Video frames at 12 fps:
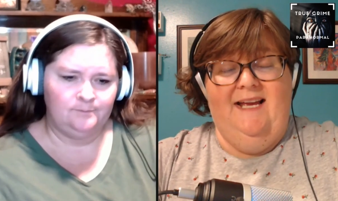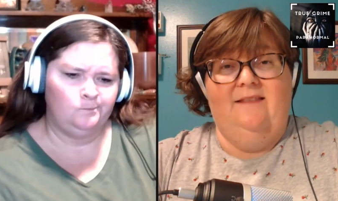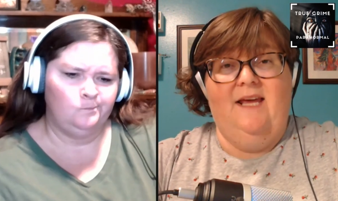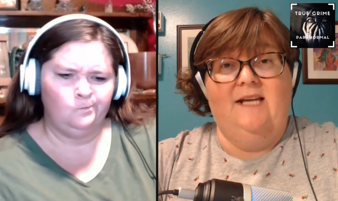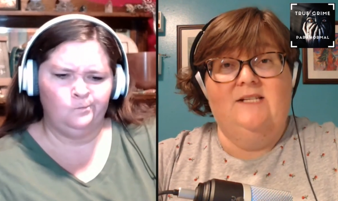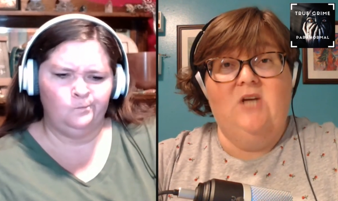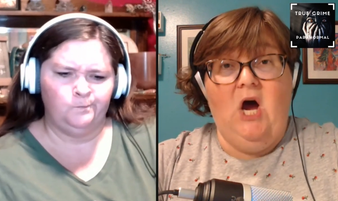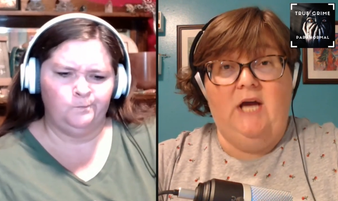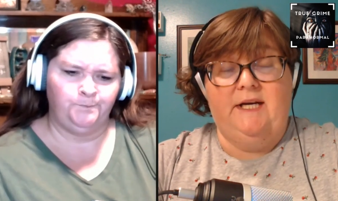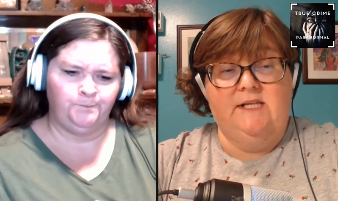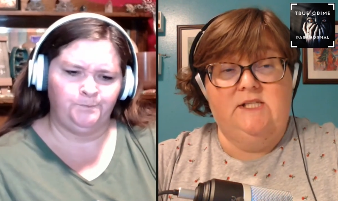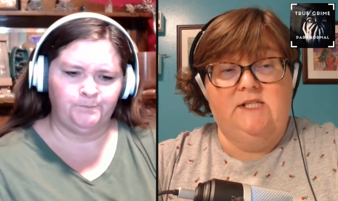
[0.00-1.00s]
Speaker 1: they taught
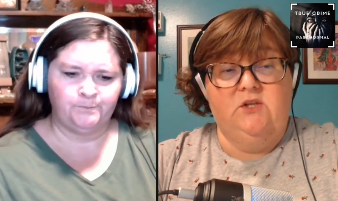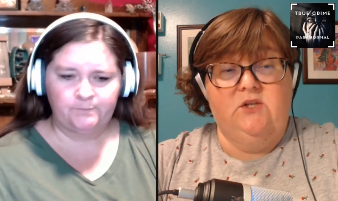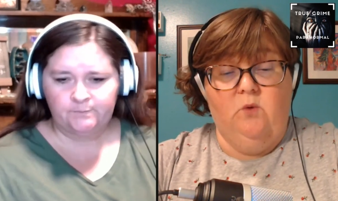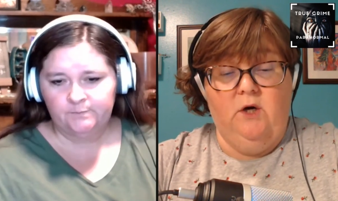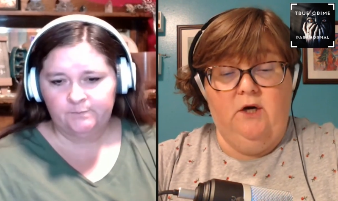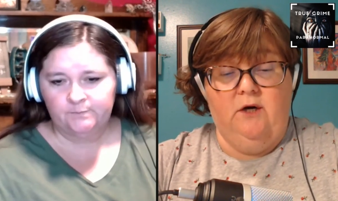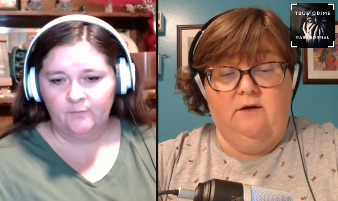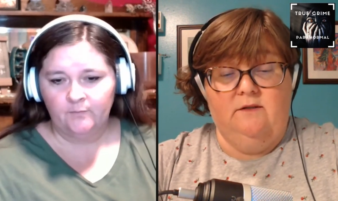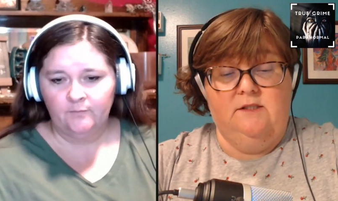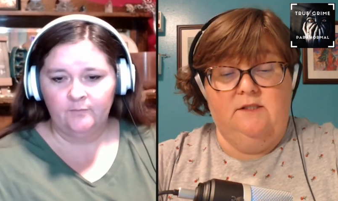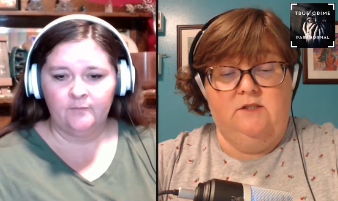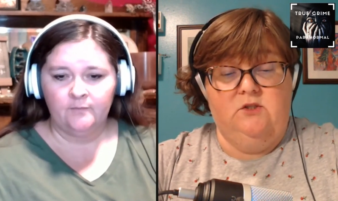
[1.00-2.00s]
us the
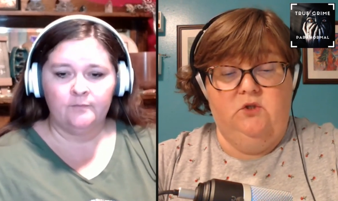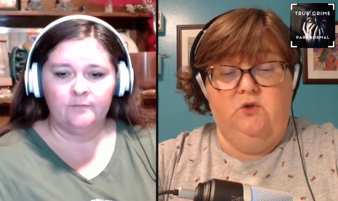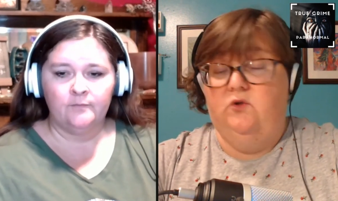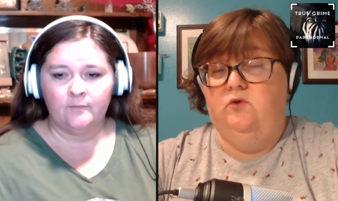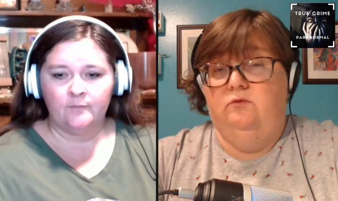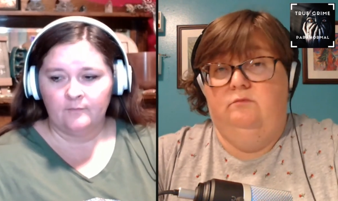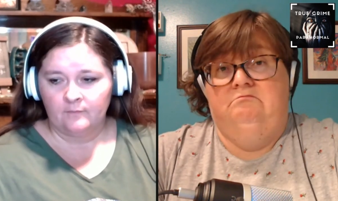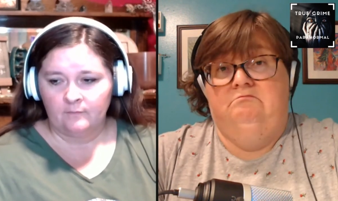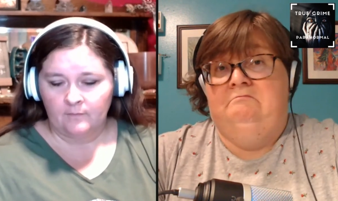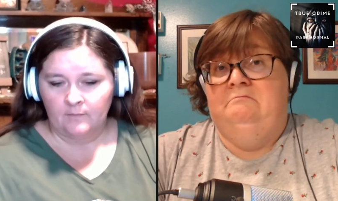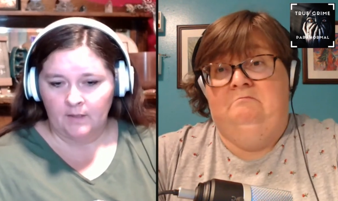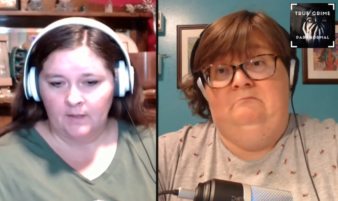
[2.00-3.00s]
words to
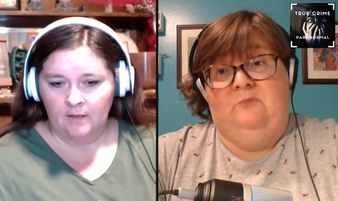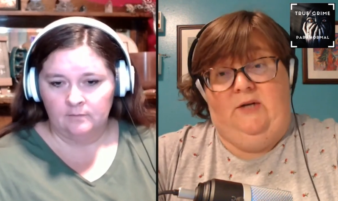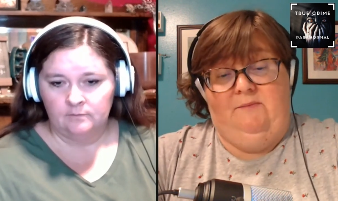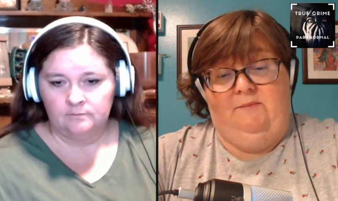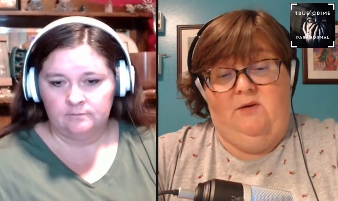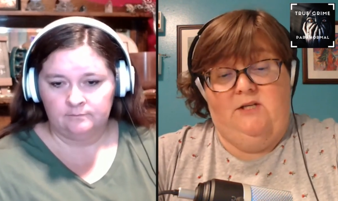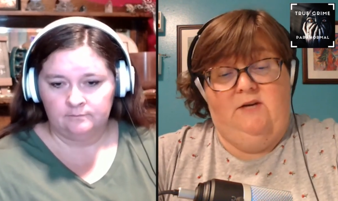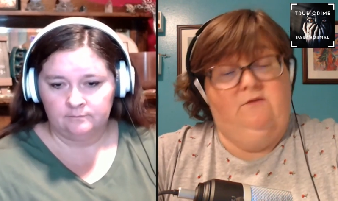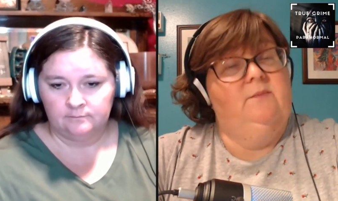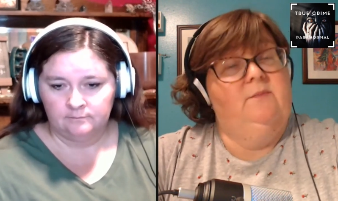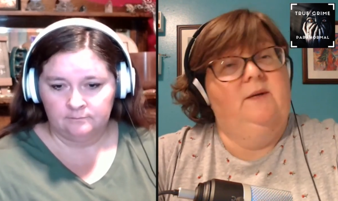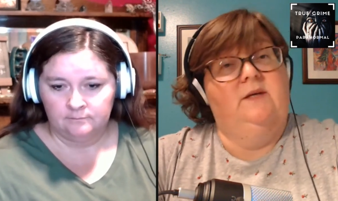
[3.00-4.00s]
pretty much
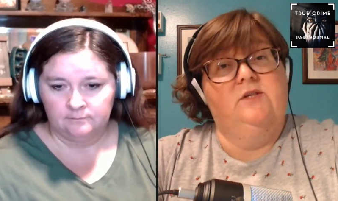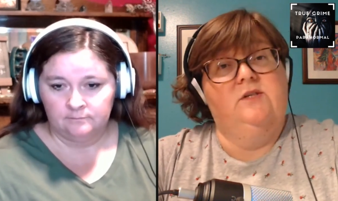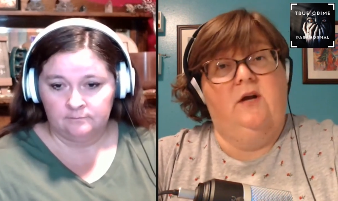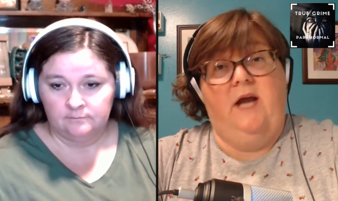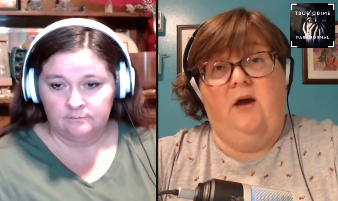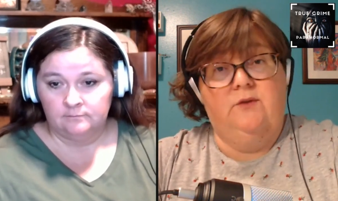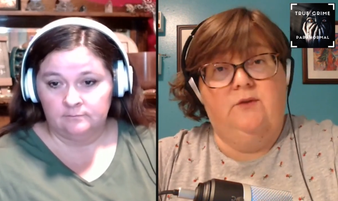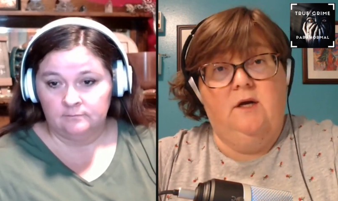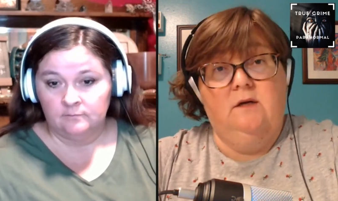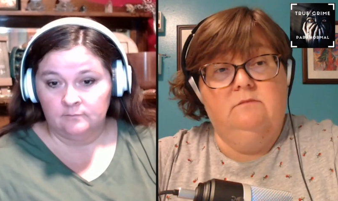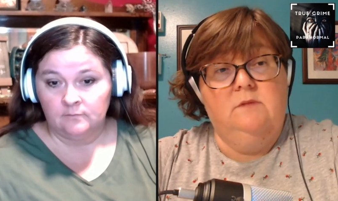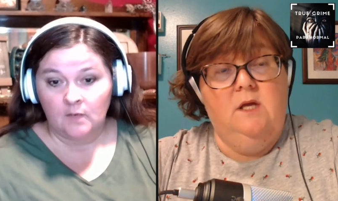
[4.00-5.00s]
every Beatles song out there.